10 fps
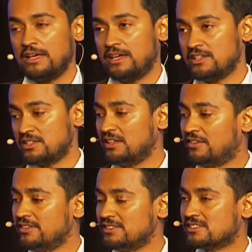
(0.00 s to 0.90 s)
It
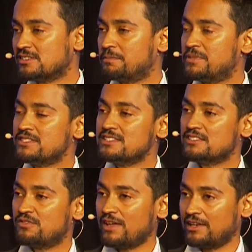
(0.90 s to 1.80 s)
increases the business
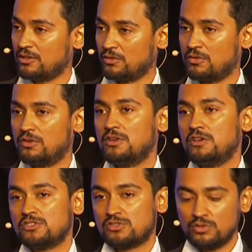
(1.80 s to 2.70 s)
value
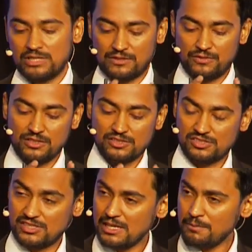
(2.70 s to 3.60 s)
so that with the
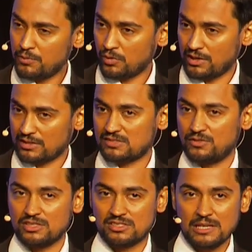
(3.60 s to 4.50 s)
same products, with
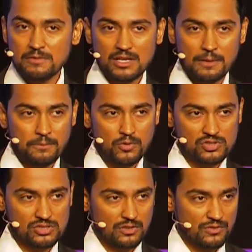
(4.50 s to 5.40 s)
the same
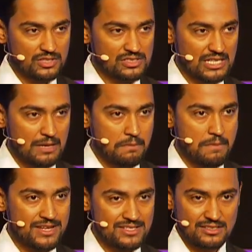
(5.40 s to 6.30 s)
composite or with the same
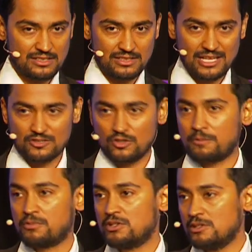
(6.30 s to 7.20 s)
material that you are
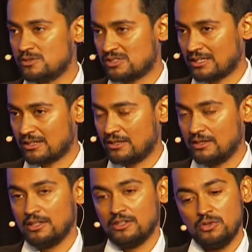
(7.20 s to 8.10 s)
producing,
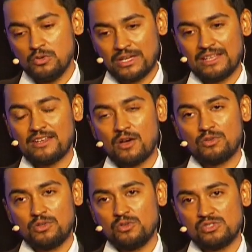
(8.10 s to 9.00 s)
you can now
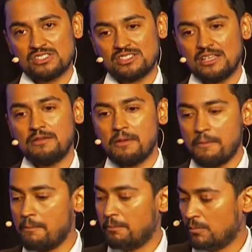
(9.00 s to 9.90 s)
use it in
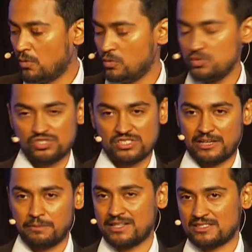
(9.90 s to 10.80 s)
more
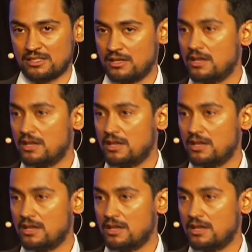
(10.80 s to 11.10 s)
segments.